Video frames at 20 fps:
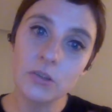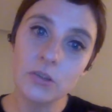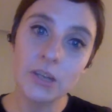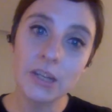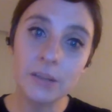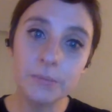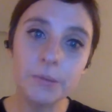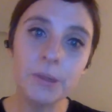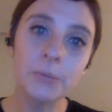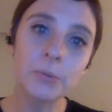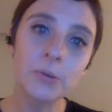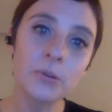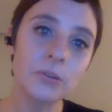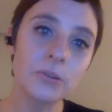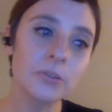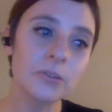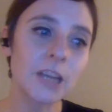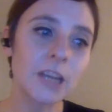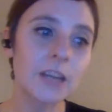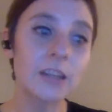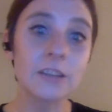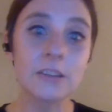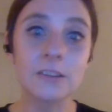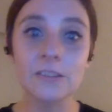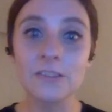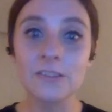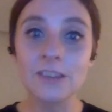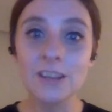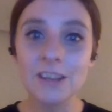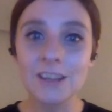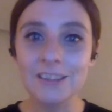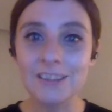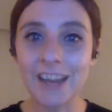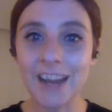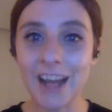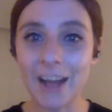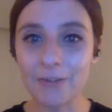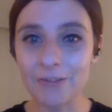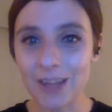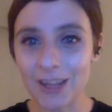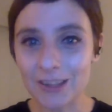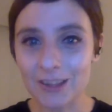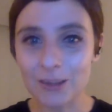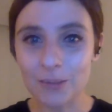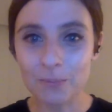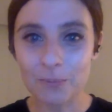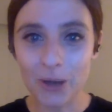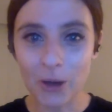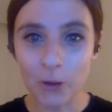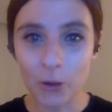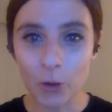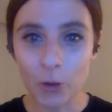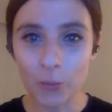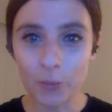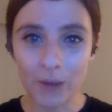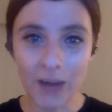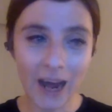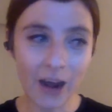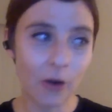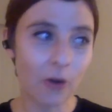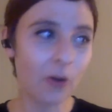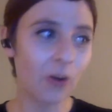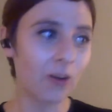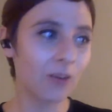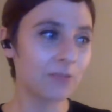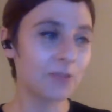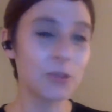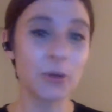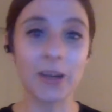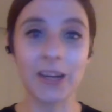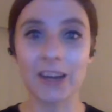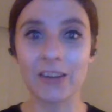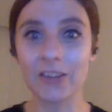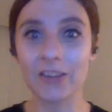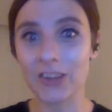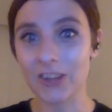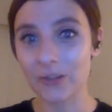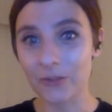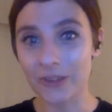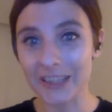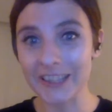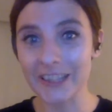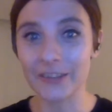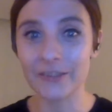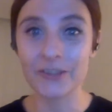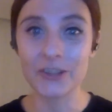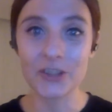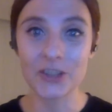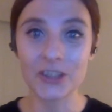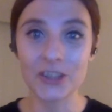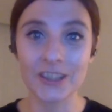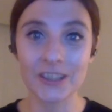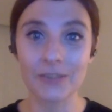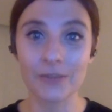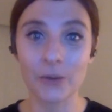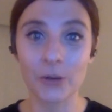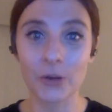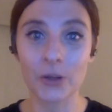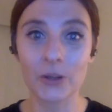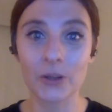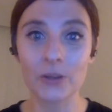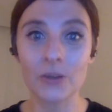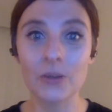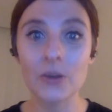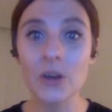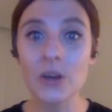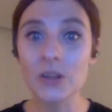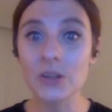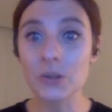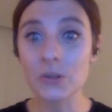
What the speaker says: So you need people that have like the bulk power of doing everything really efficiently for you,